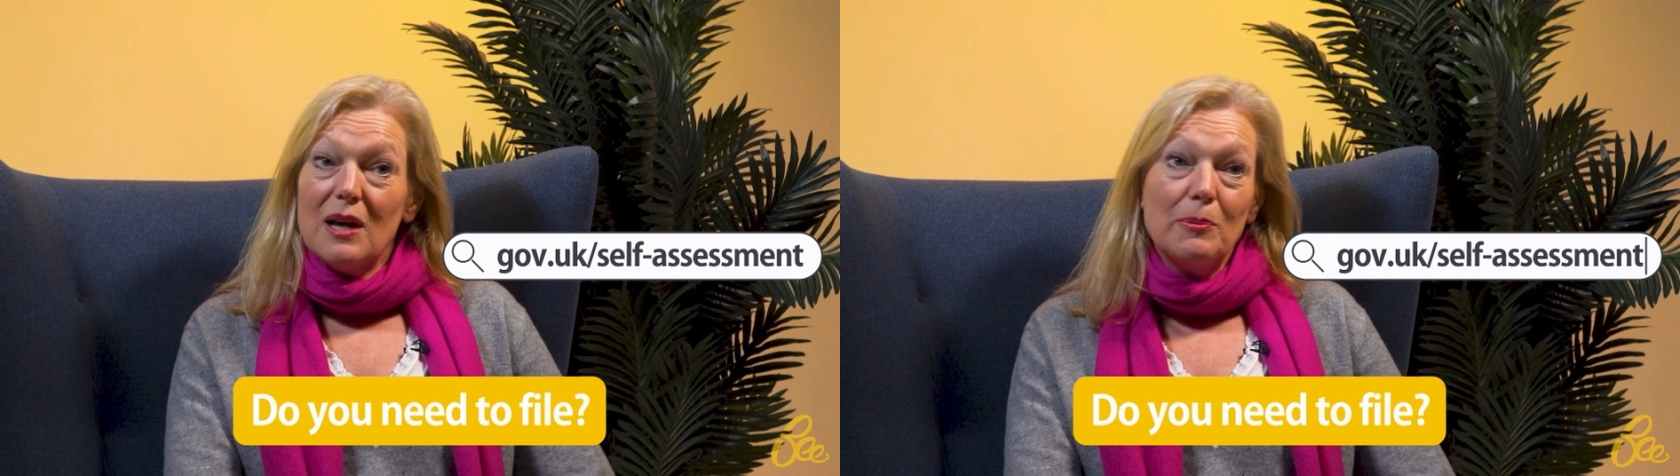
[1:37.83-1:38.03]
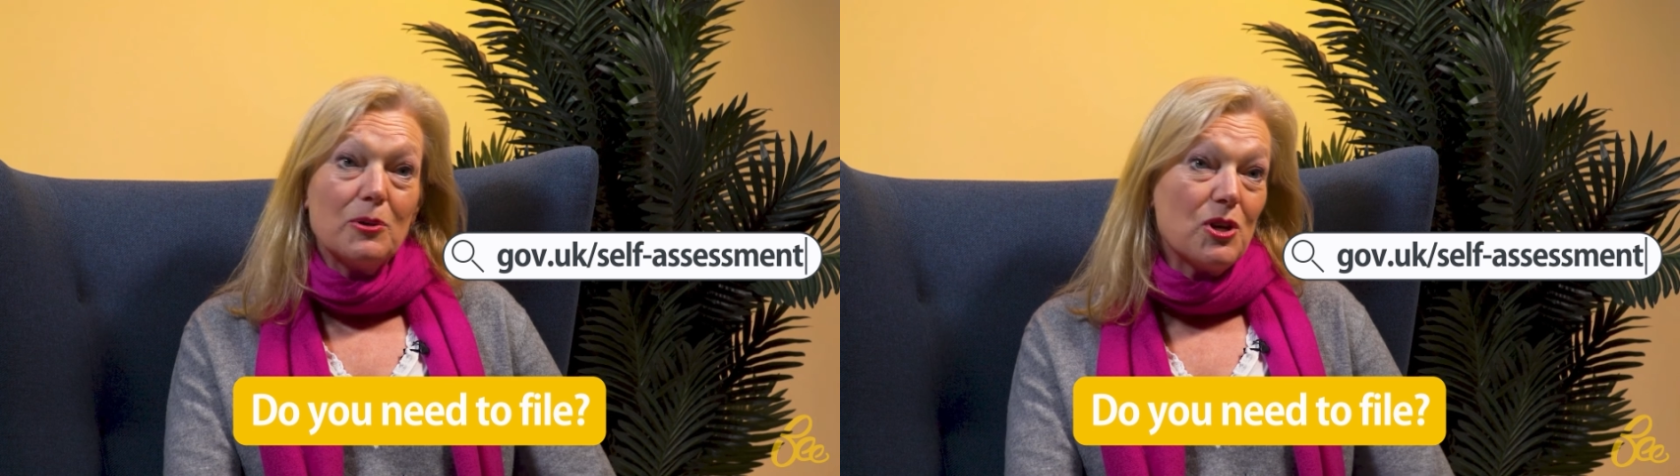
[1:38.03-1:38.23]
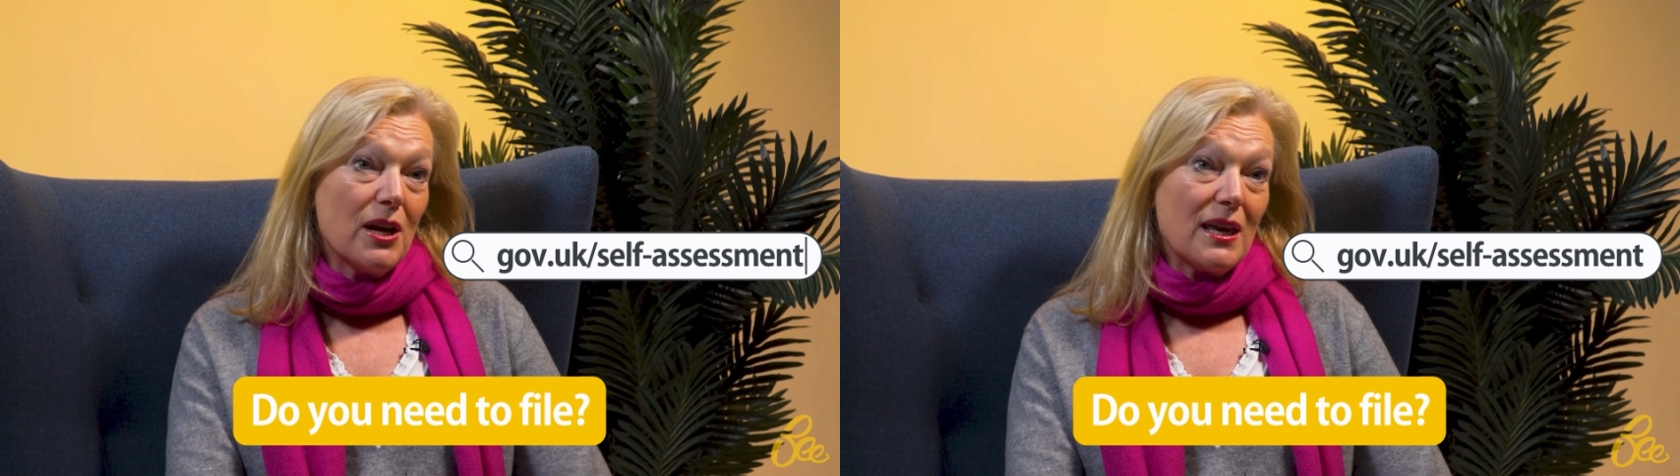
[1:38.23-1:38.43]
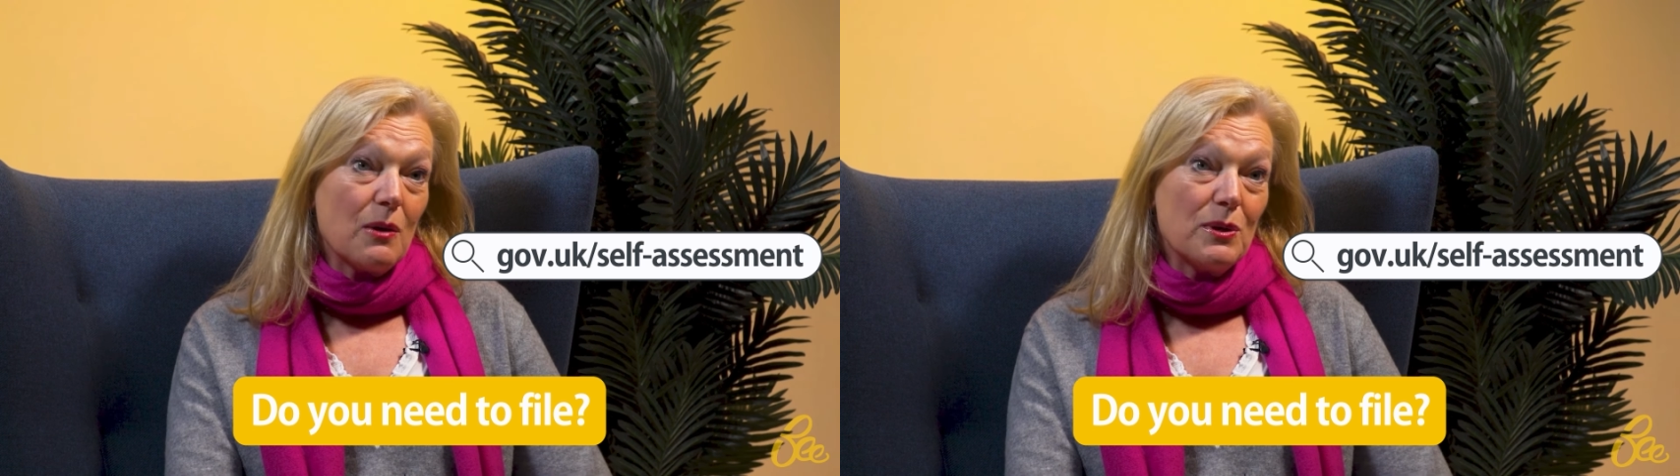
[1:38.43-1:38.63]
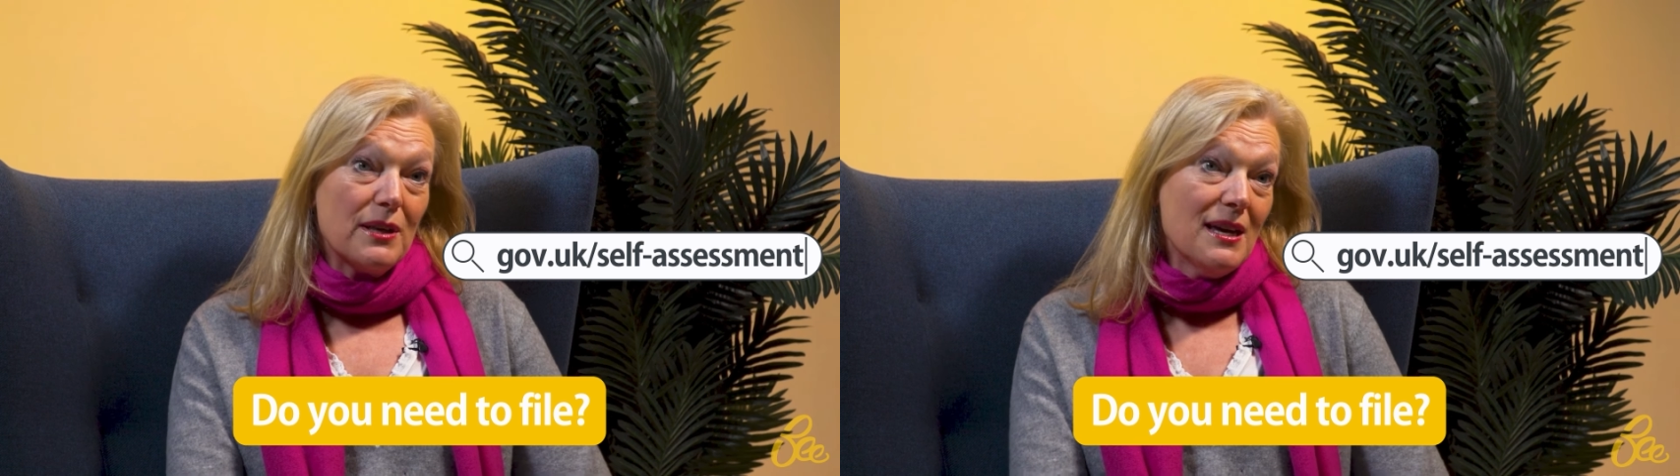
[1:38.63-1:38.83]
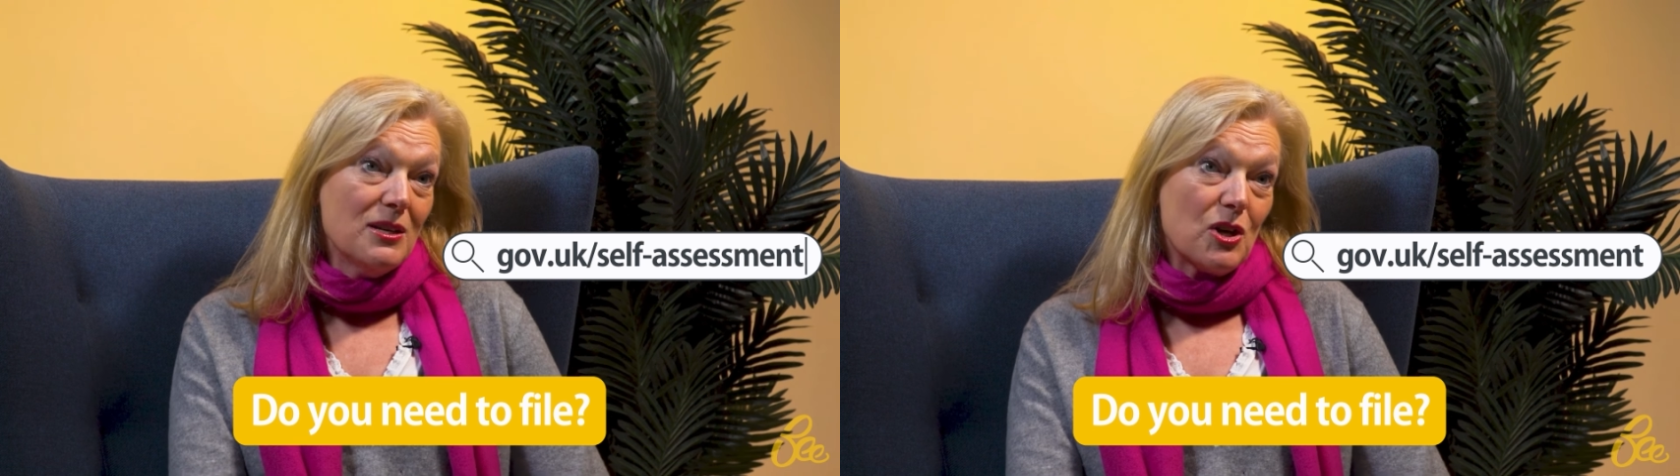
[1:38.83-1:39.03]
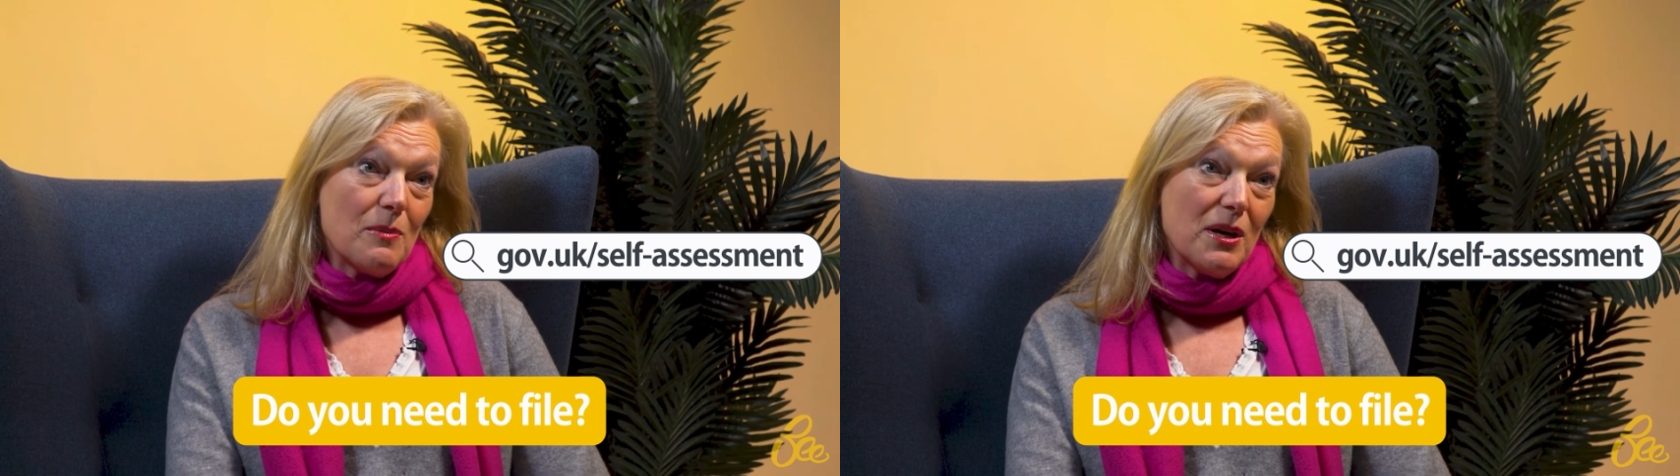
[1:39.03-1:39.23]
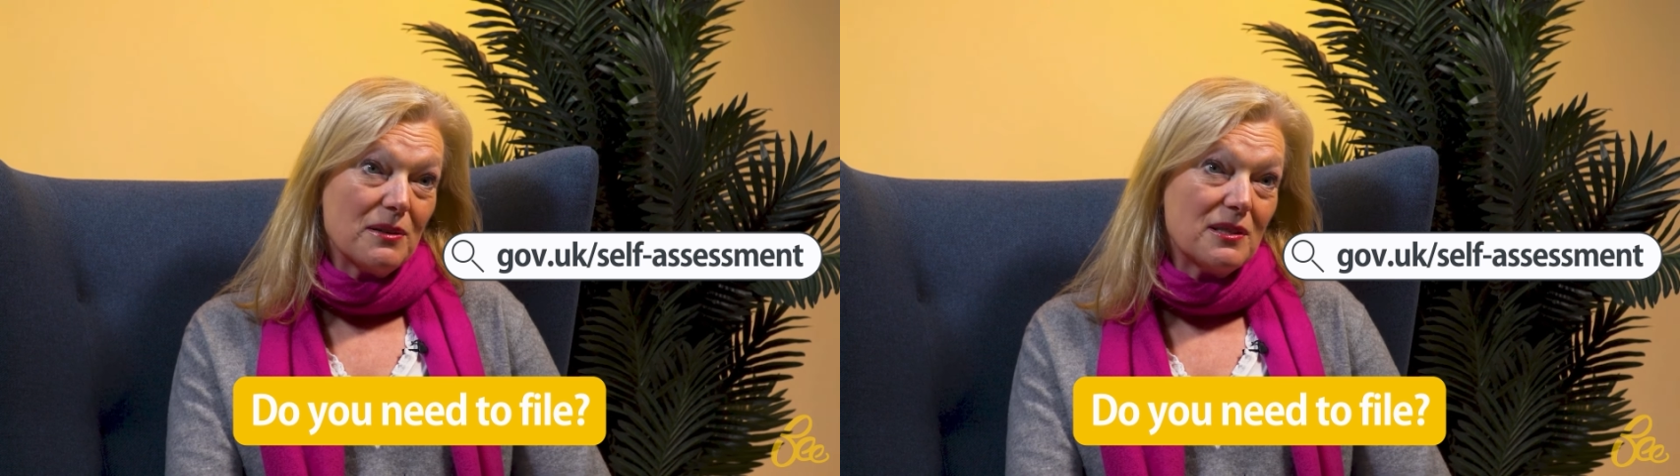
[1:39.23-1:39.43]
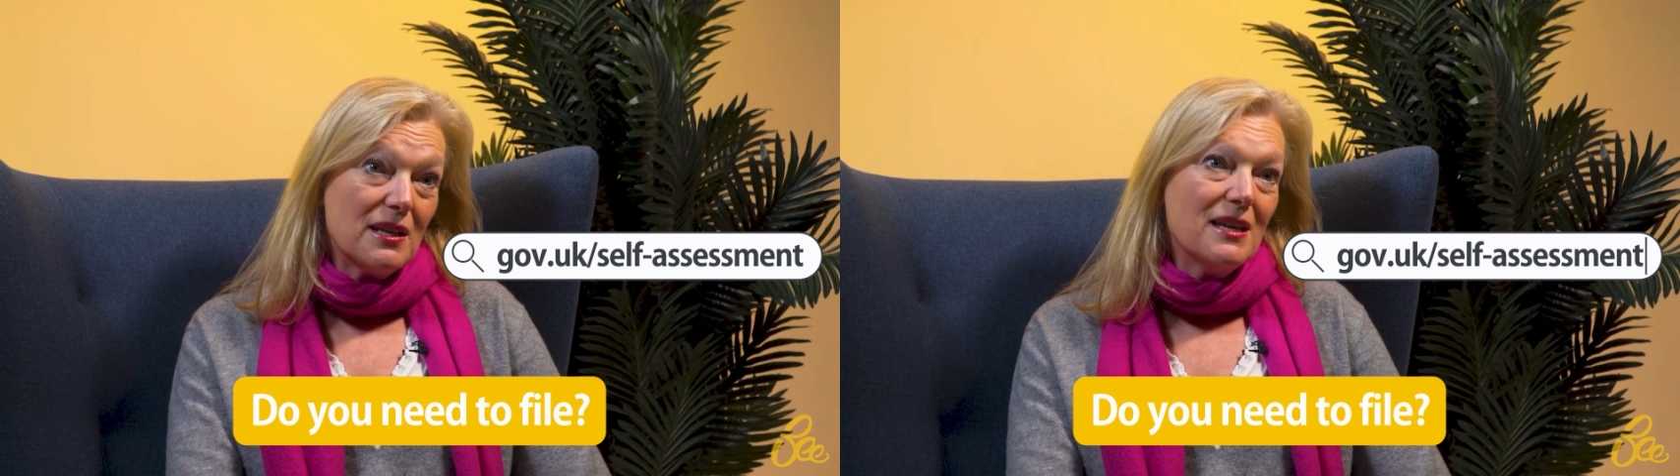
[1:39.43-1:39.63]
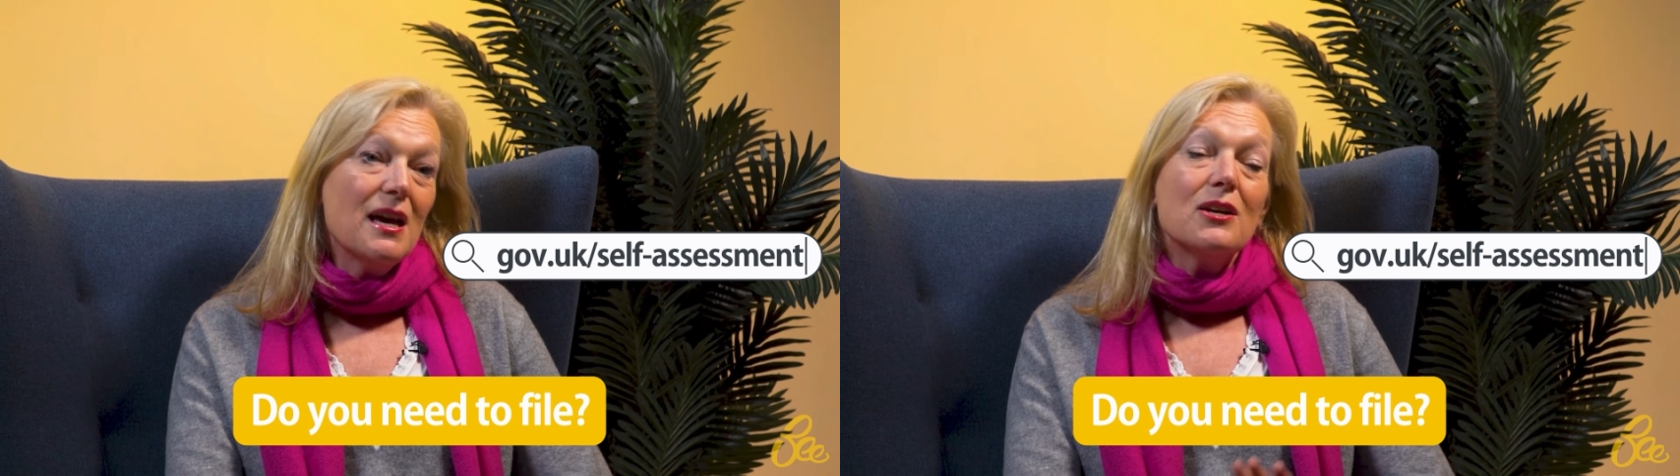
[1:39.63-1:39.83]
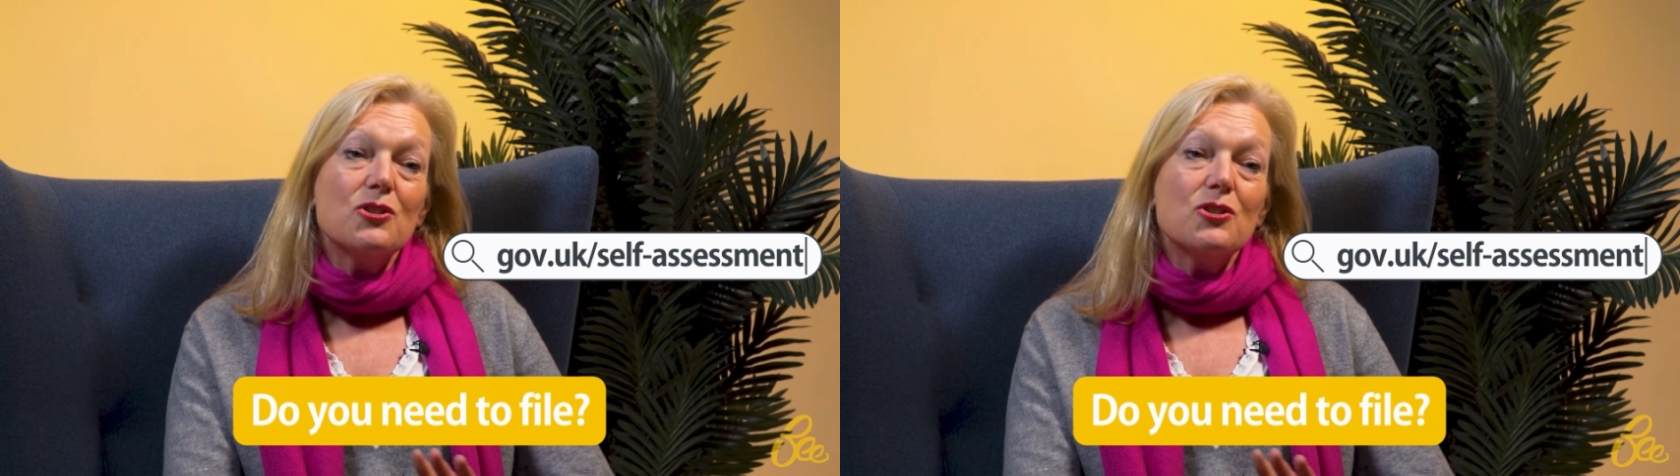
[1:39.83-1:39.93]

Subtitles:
double-checking with HMRC